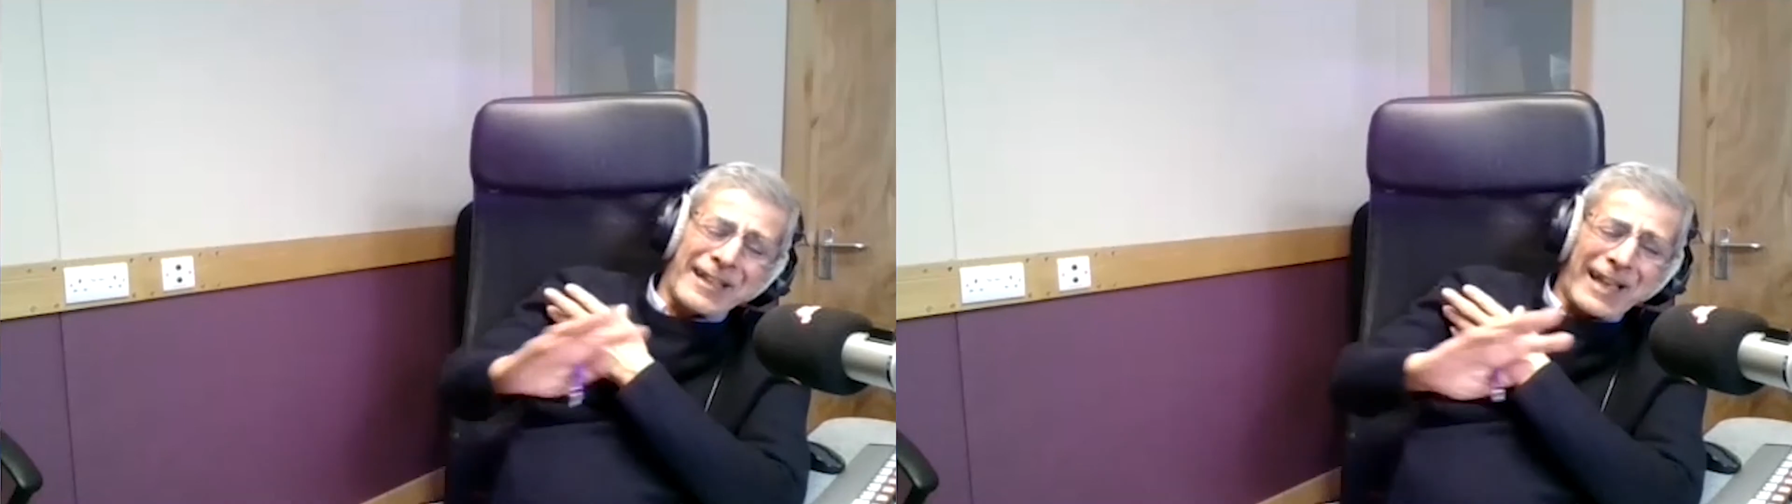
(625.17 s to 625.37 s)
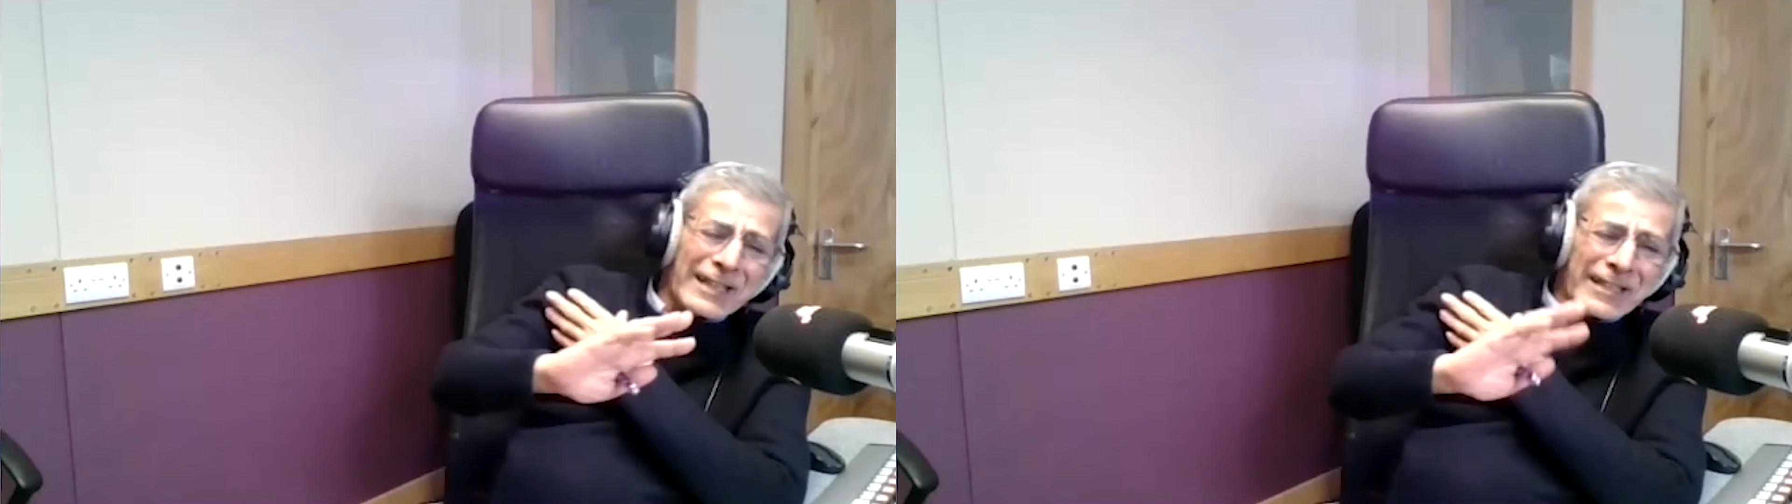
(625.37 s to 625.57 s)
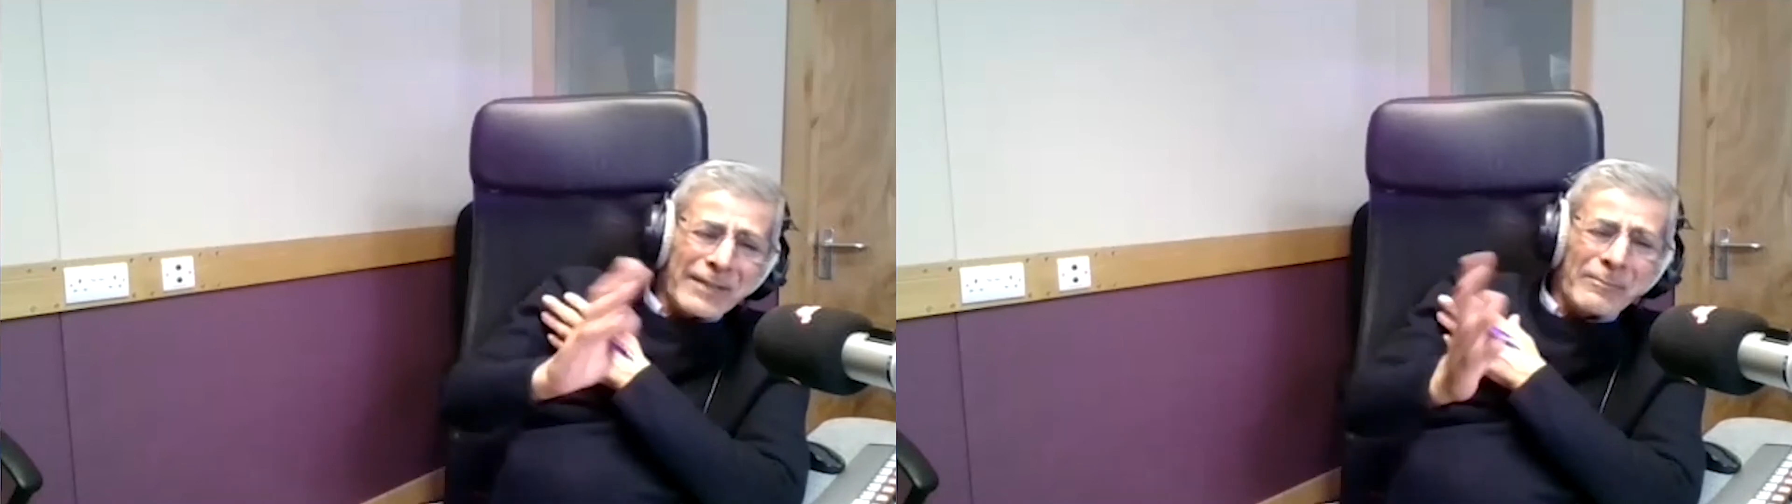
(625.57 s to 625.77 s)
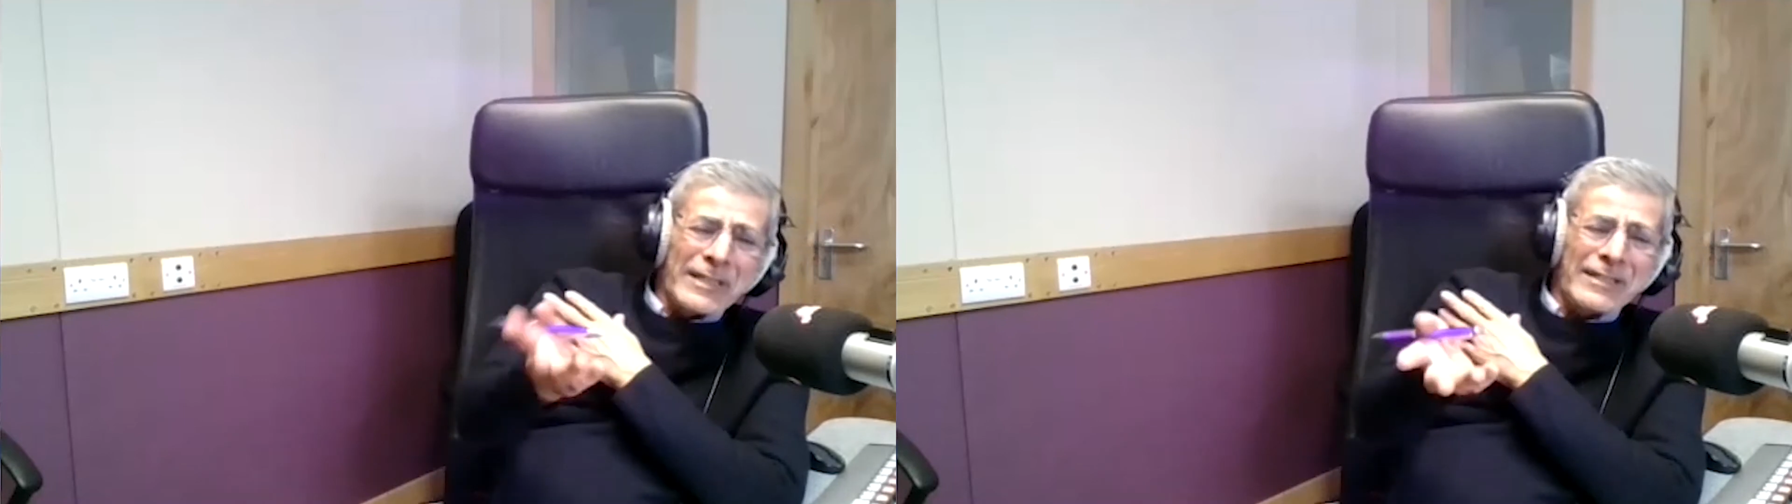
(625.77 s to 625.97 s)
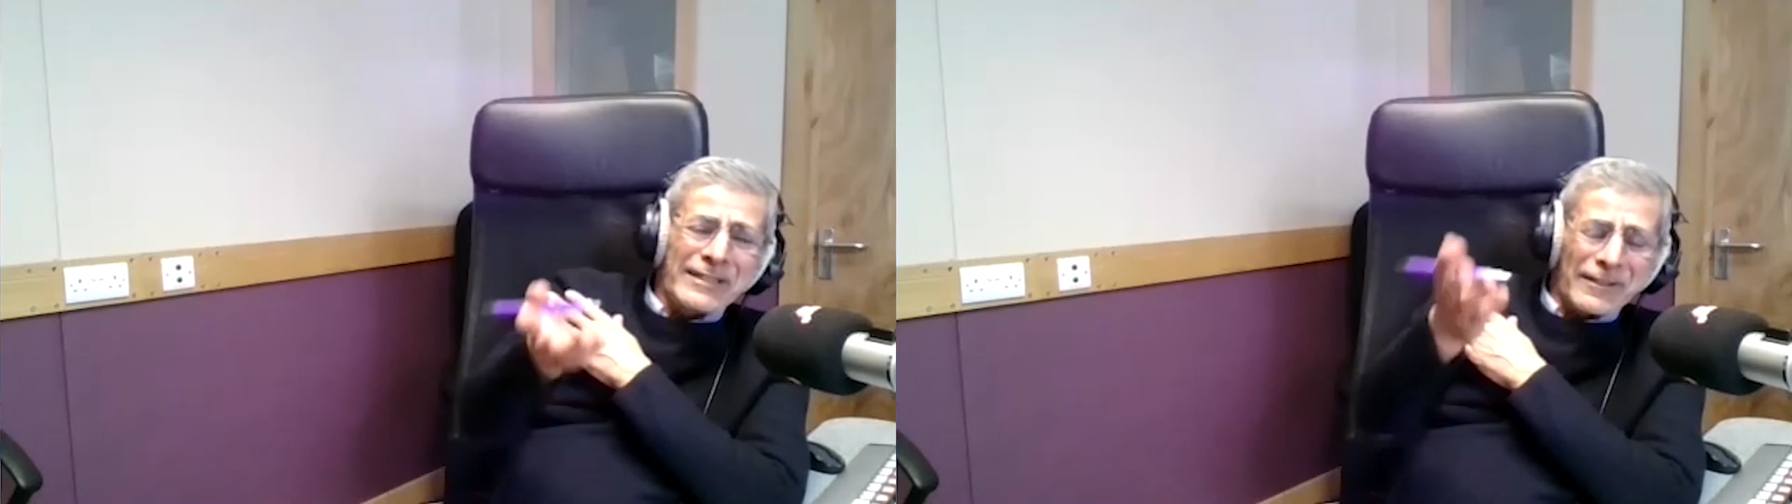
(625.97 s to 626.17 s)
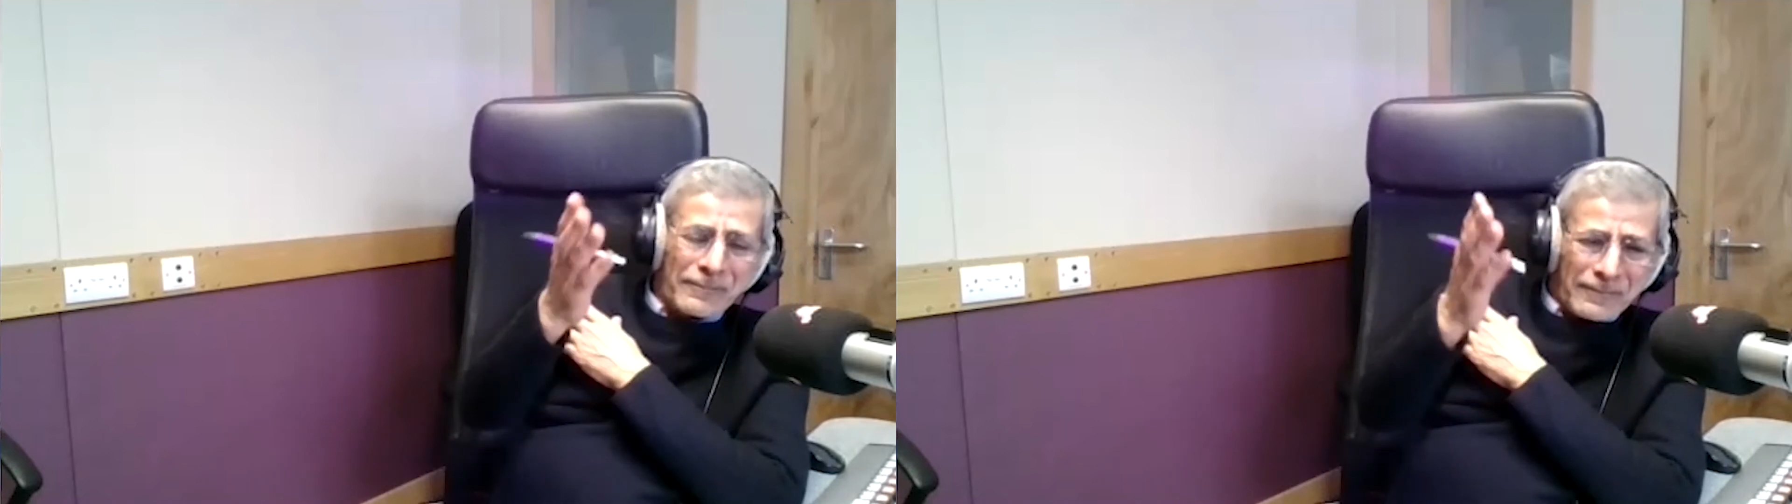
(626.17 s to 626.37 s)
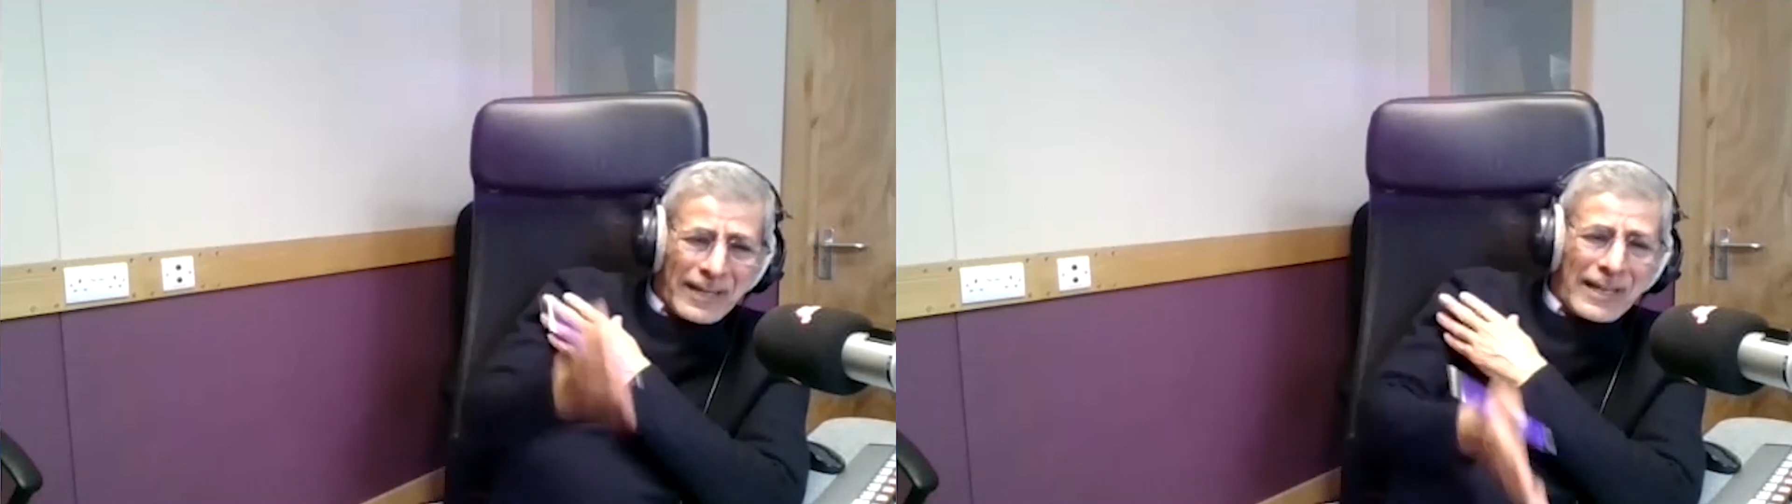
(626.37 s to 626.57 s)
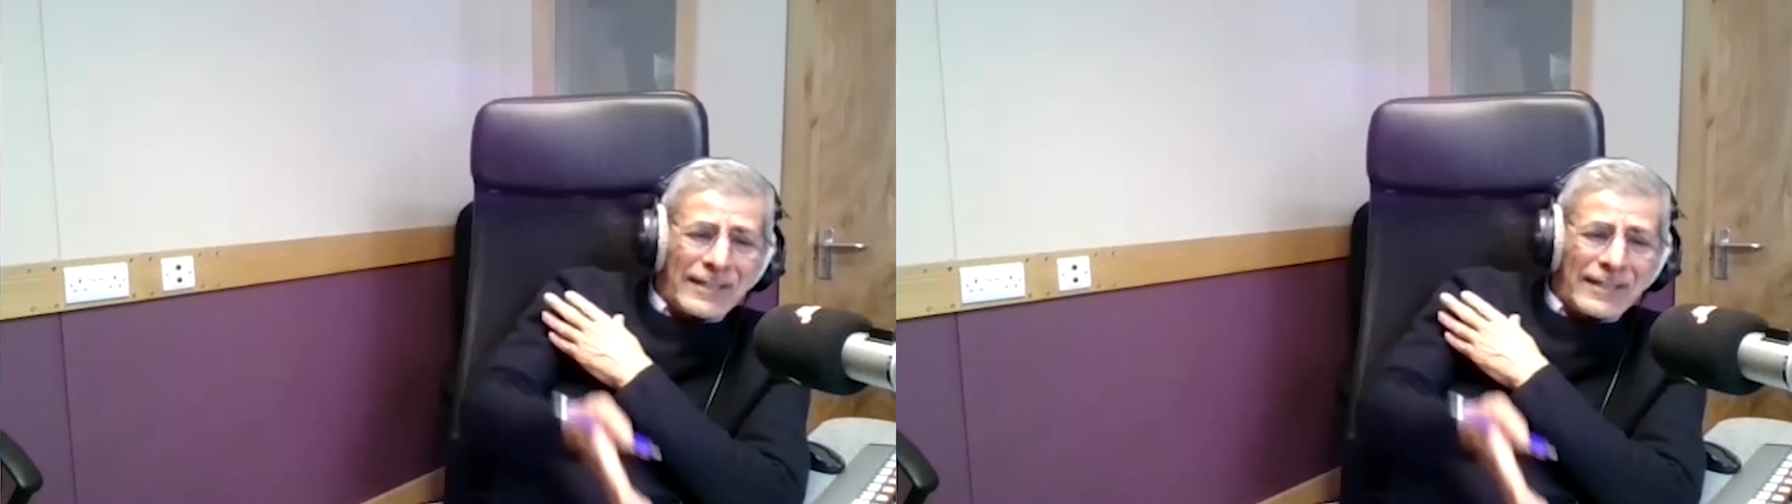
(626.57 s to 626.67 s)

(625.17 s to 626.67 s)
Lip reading: Can they be sort of?